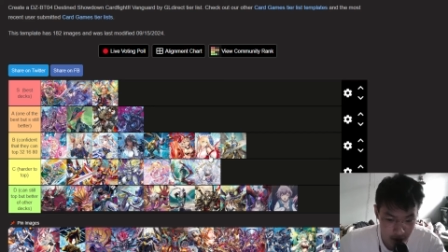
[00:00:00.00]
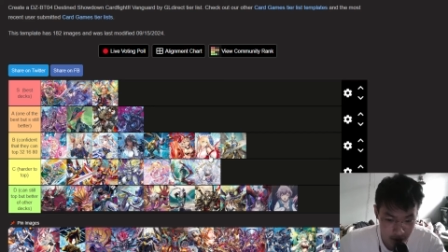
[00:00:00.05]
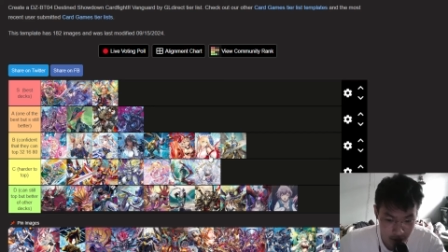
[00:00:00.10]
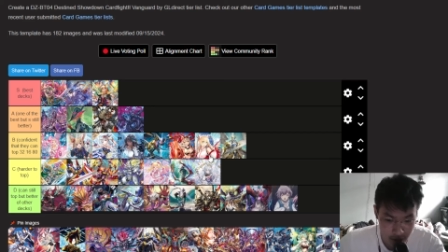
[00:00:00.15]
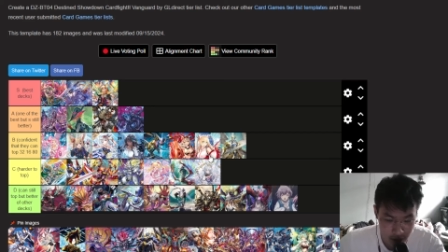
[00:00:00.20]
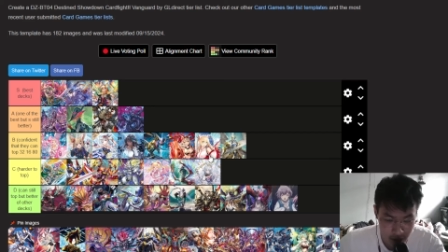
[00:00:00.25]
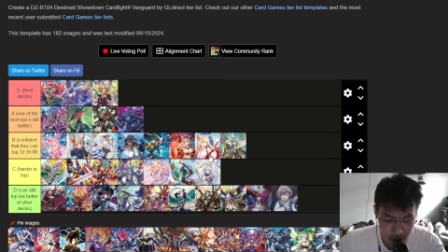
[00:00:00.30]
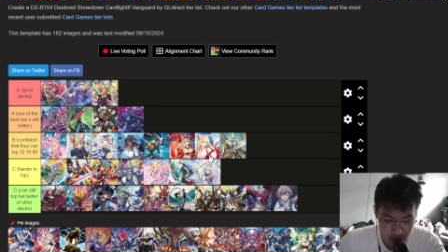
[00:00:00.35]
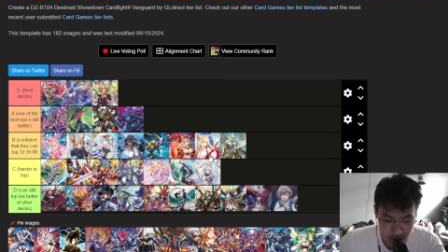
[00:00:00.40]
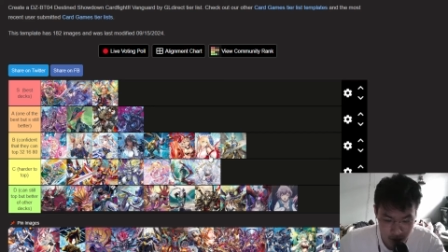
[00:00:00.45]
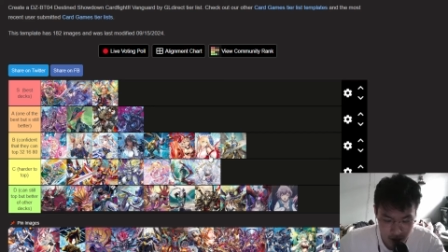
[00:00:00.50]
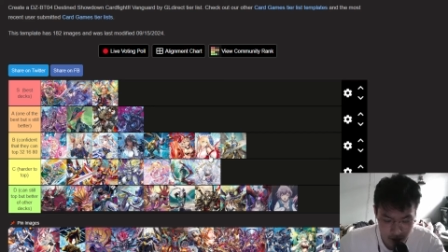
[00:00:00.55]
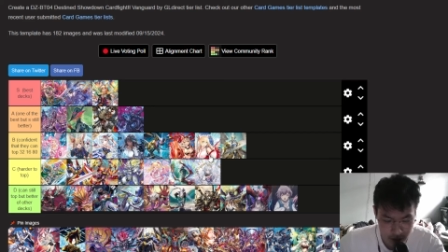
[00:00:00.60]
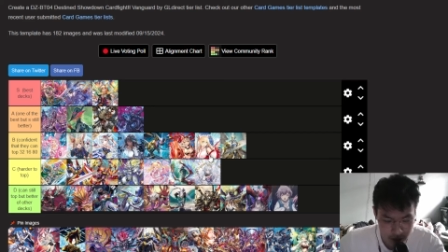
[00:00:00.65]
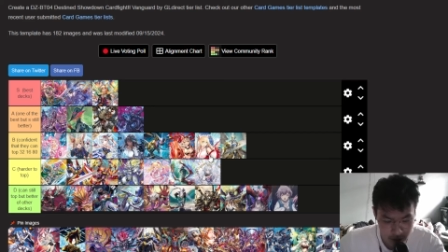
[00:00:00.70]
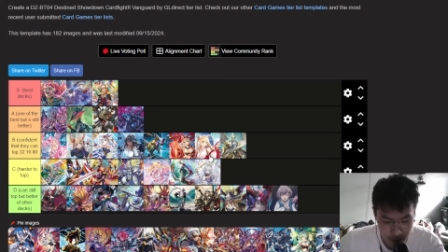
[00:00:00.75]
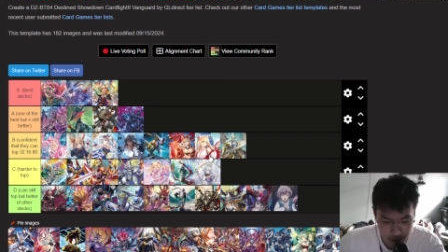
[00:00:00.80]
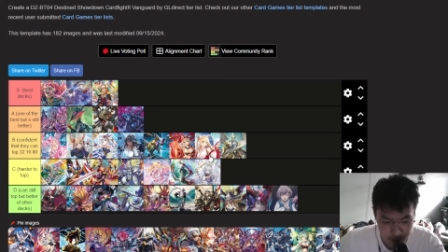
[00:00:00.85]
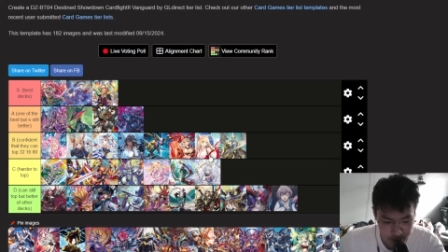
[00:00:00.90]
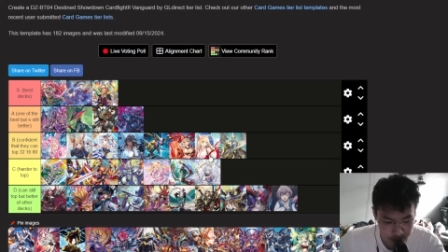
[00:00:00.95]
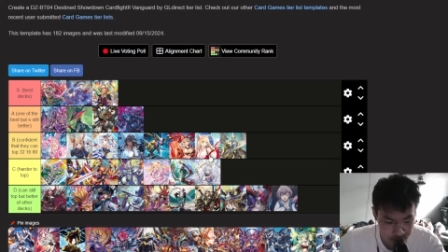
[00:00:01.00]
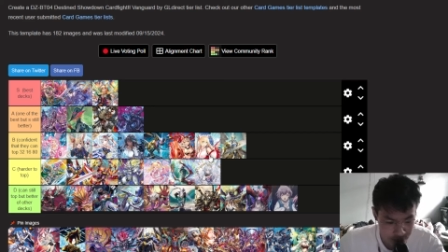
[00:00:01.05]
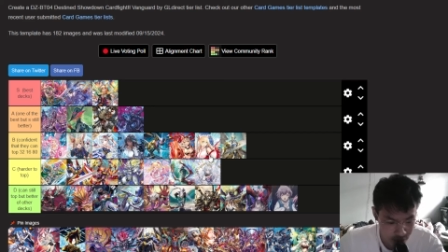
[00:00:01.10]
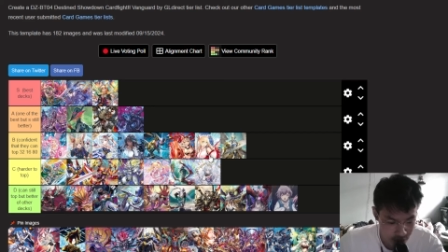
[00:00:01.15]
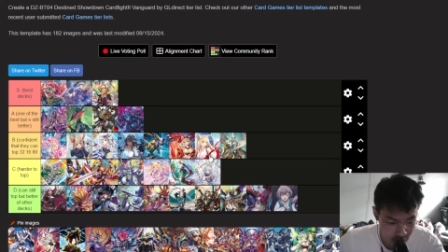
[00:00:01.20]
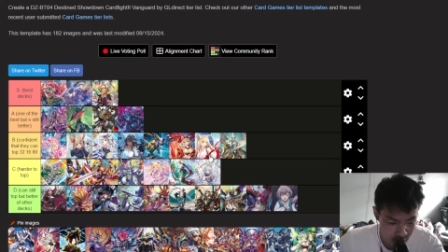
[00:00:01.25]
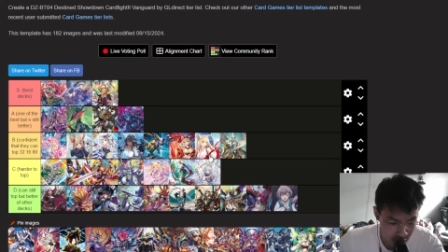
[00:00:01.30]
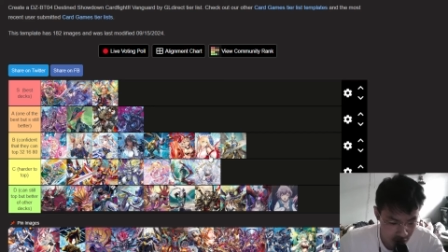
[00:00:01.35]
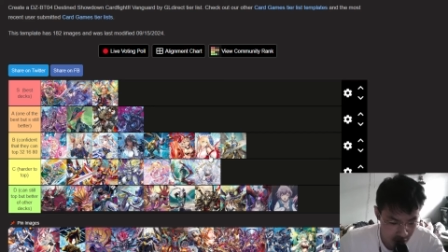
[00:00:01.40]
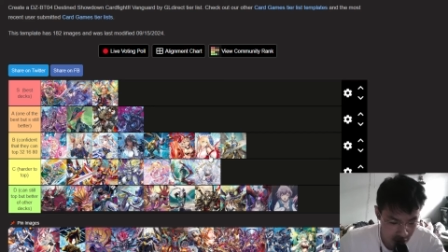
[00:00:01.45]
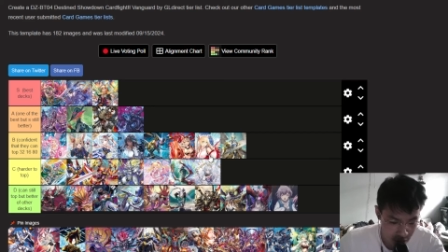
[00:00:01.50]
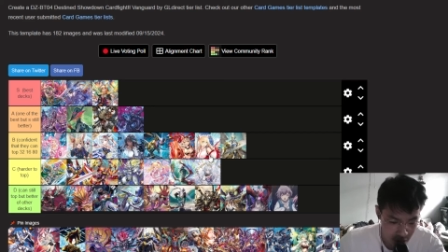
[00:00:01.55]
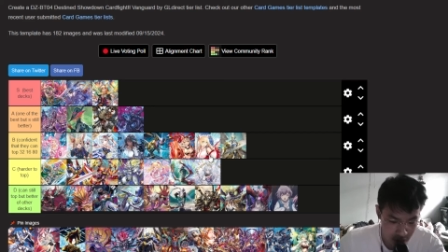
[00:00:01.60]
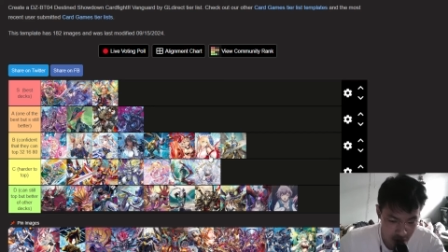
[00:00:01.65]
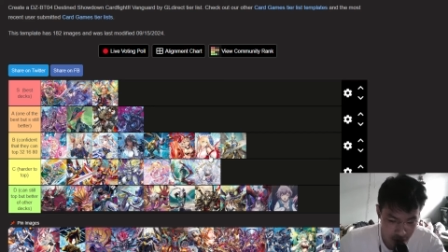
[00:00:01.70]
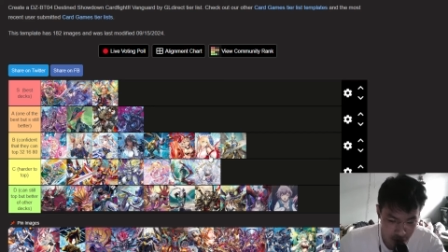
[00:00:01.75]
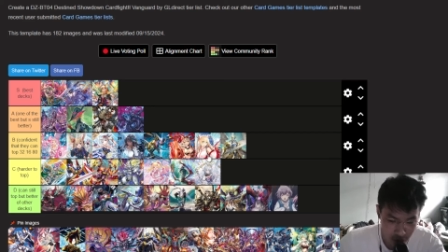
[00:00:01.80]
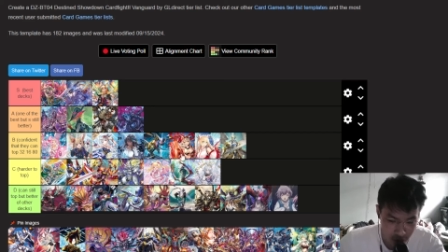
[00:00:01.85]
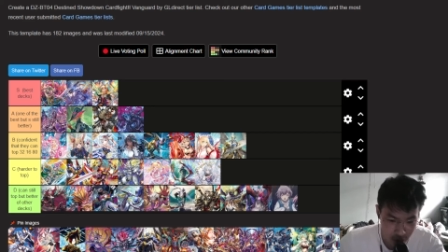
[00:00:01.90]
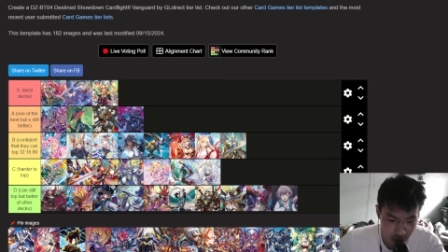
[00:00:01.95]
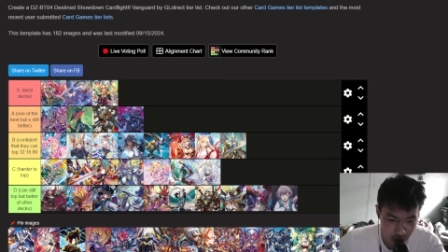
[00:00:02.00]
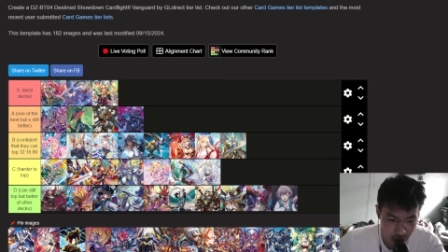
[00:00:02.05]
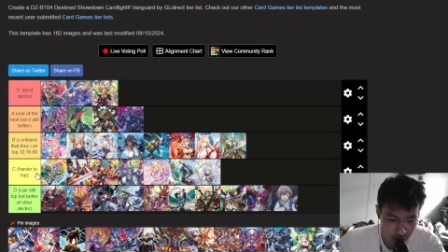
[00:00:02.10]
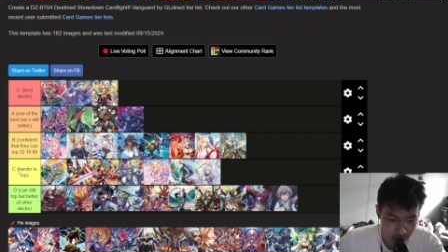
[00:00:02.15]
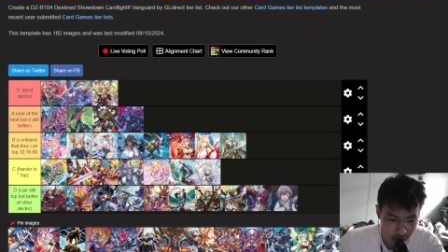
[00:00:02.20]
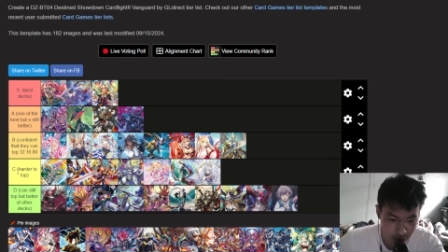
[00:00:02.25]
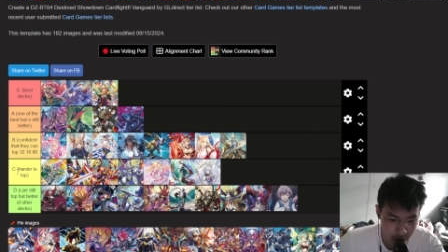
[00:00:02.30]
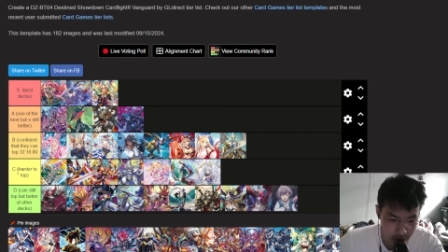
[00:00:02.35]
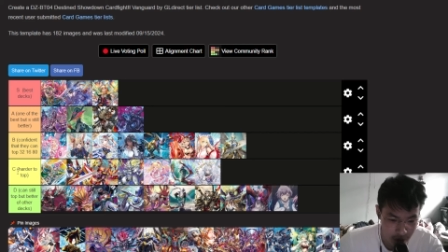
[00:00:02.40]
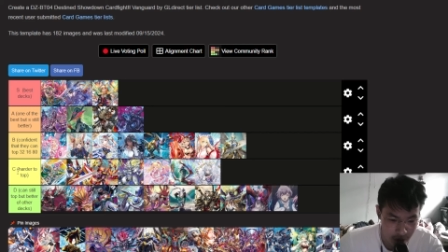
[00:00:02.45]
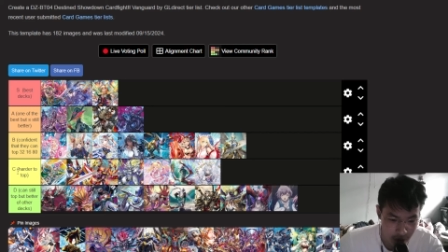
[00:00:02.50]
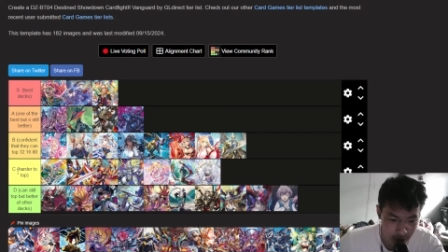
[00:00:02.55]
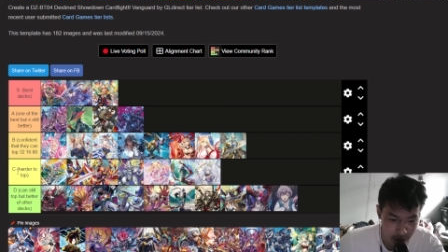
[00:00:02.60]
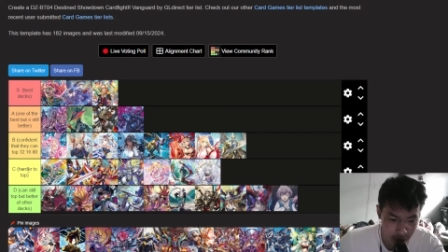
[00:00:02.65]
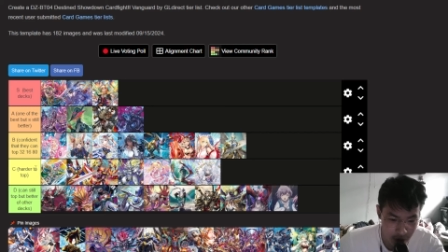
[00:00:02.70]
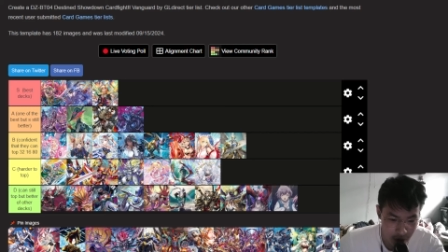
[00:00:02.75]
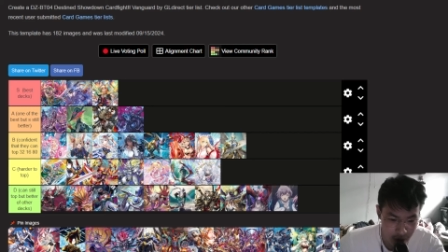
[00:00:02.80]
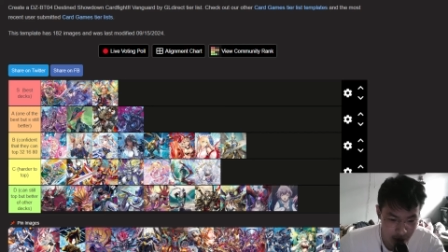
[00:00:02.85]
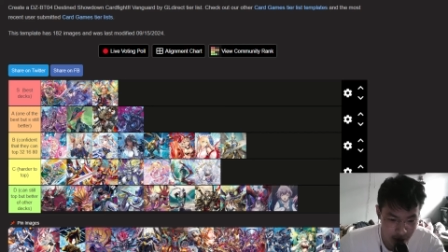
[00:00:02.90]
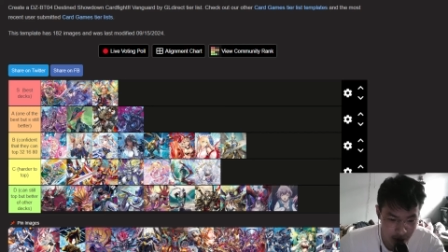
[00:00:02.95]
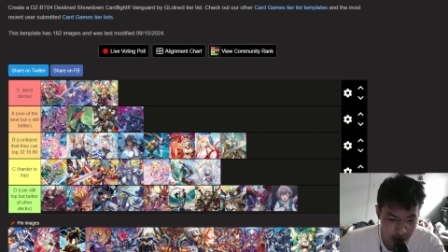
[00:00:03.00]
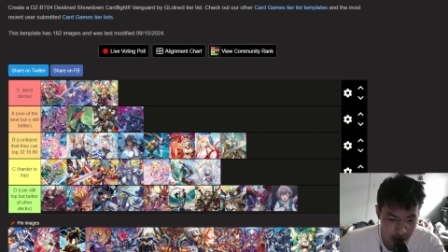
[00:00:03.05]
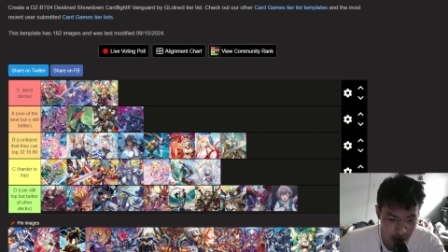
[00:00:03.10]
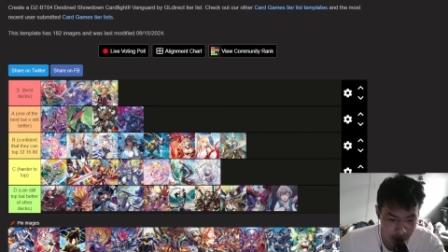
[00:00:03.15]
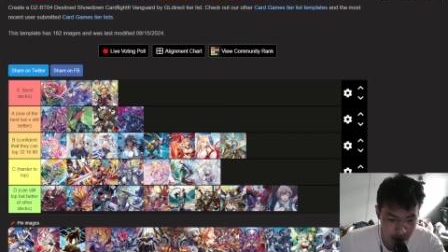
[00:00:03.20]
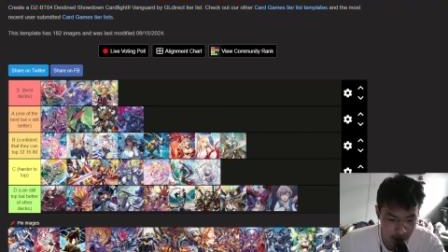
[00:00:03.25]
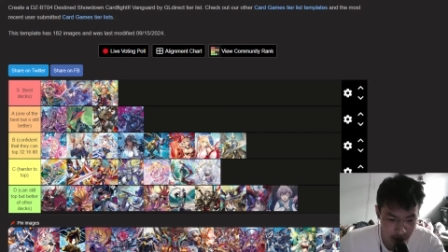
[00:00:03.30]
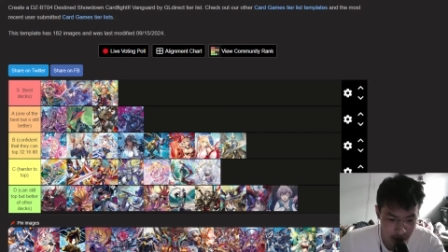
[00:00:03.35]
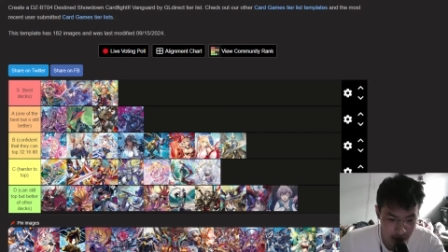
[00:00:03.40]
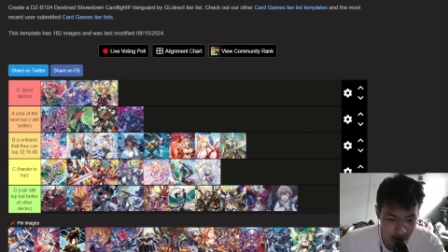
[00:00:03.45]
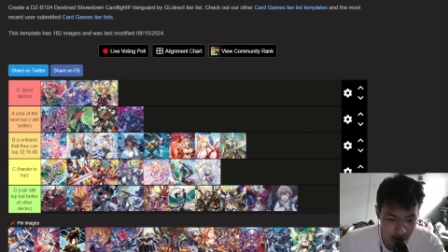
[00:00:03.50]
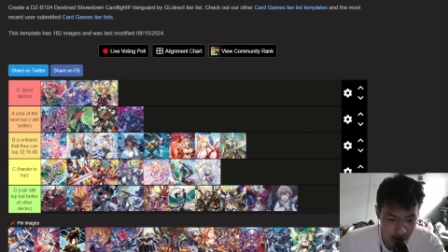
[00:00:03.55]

Since yeah, if you're more comfortable with these decks,